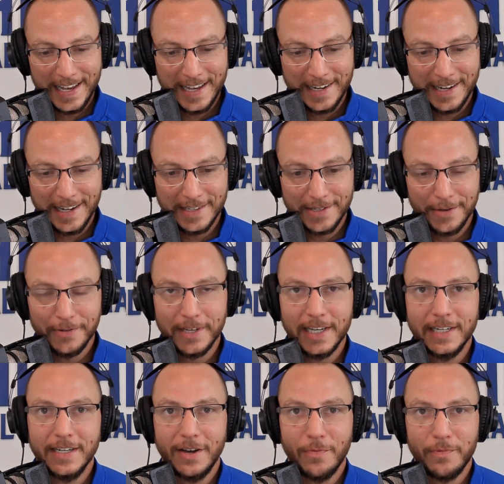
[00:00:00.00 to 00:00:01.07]
And until
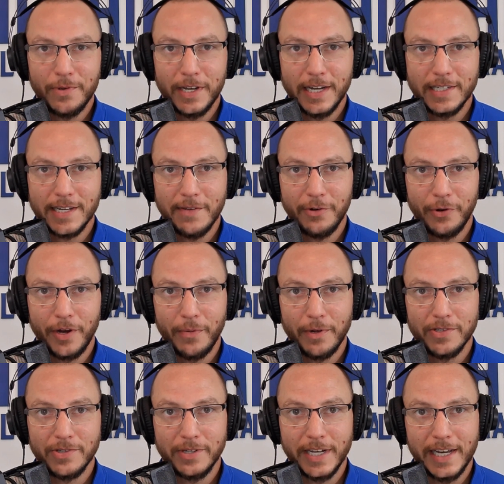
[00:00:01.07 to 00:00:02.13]
then, I hope you guys have a great
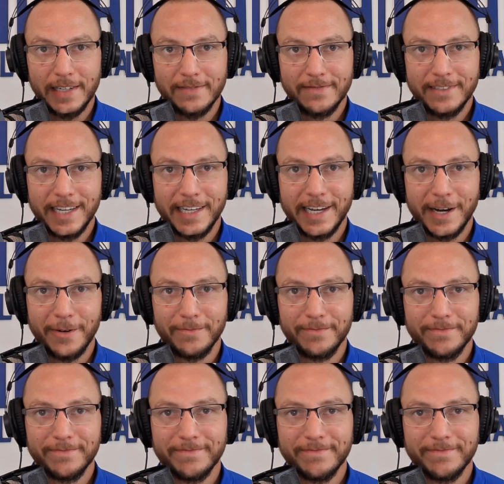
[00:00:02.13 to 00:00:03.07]
rest of your day. Take care.